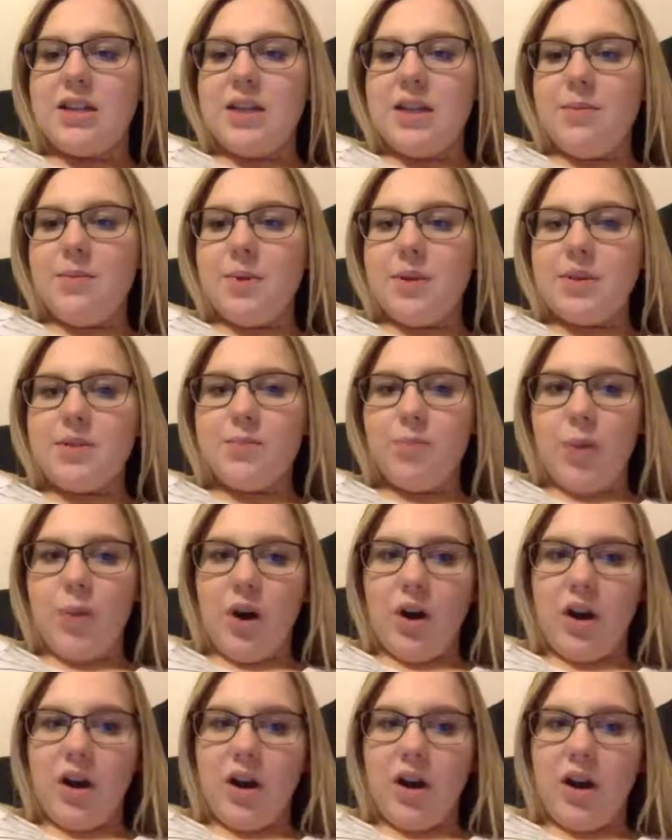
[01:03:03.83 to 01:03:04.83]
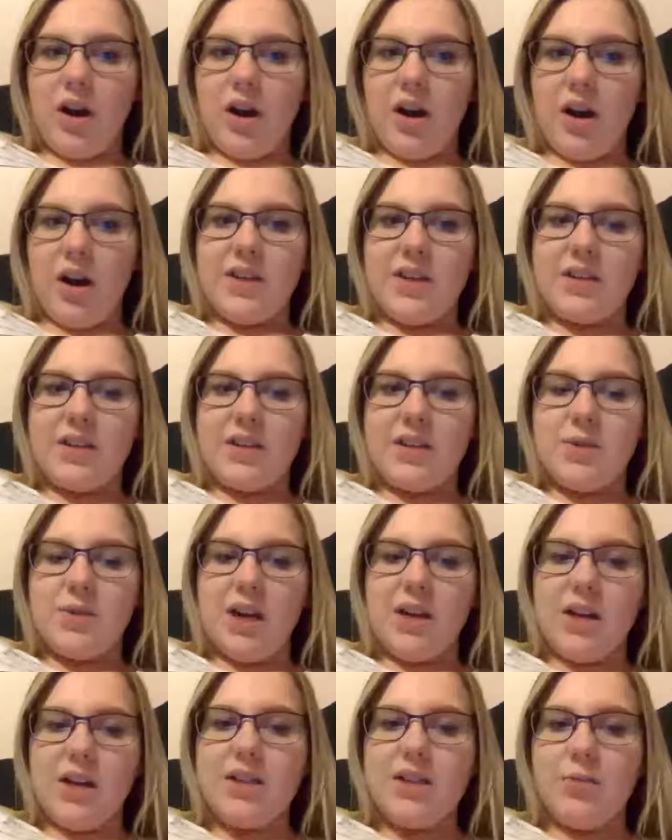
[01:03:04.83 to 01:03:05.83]
the deepest part of the
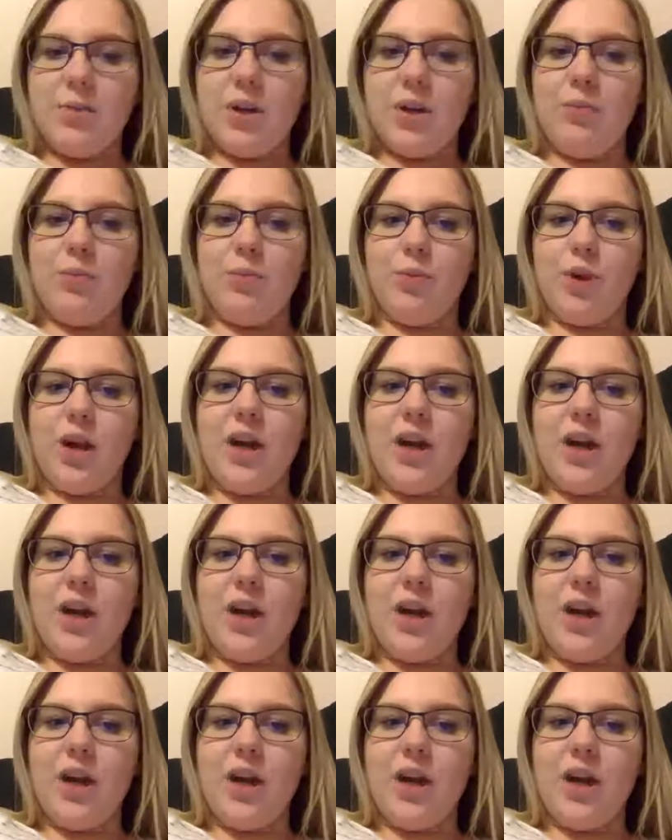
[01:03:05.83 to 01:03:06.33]
subducting plate